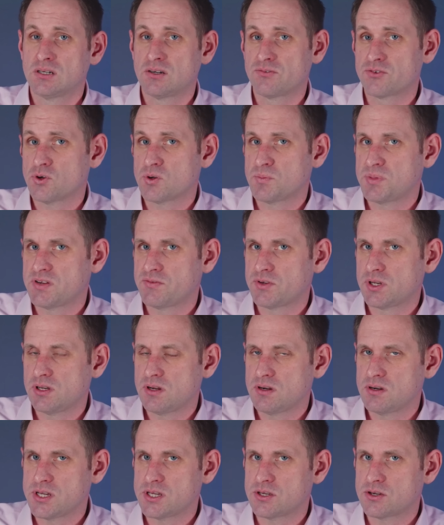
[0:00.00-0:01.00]
I've got a bit of a
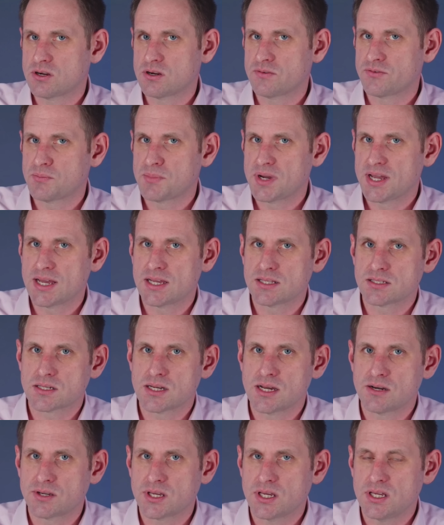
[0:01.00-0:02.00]
learning curve on my
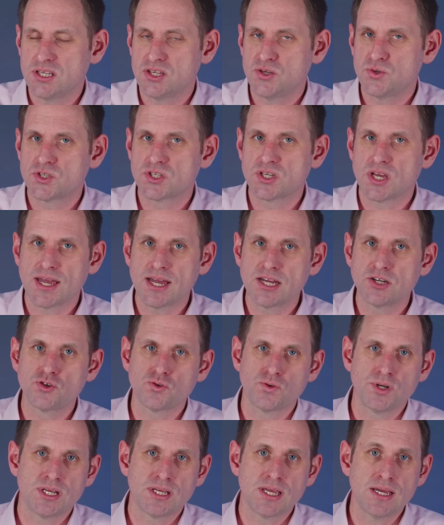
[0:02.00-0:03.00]
hands now getting used to
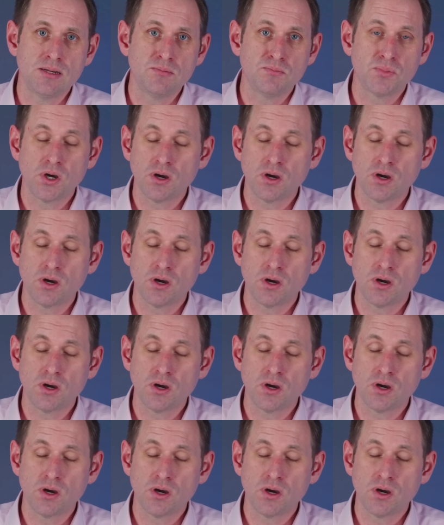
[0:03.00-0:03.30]
Android again,